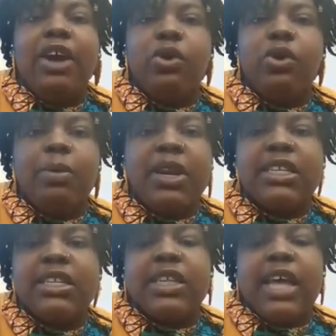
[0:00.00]
I grew
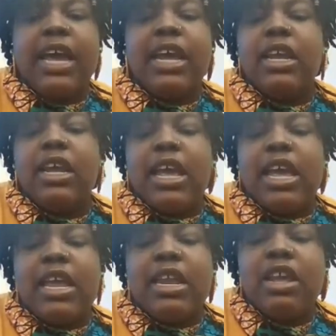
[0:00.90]
up in a
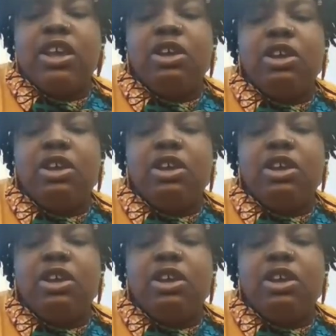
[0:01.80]
society and,